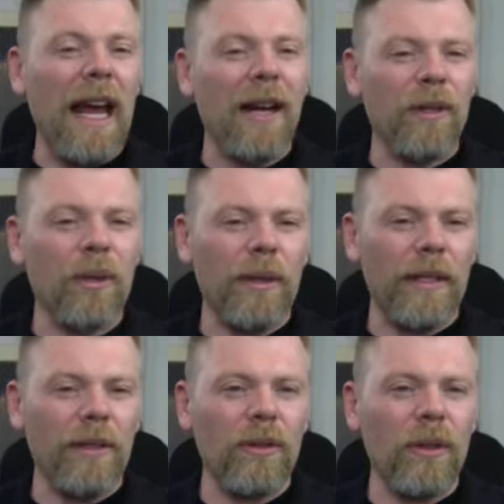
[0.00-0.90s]
actually
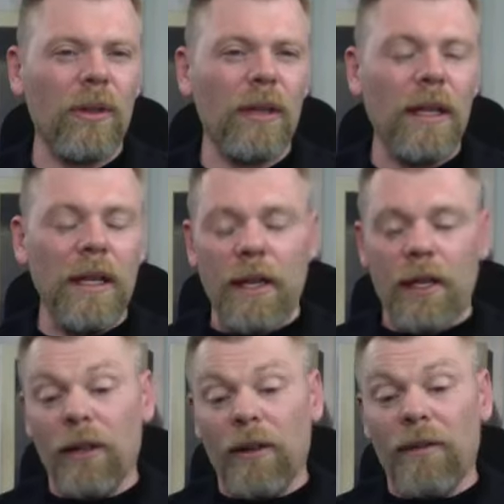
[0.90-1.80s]
control,
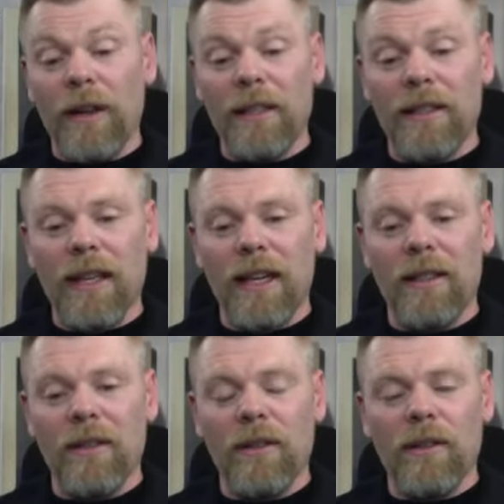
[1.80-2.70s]
you're going to find that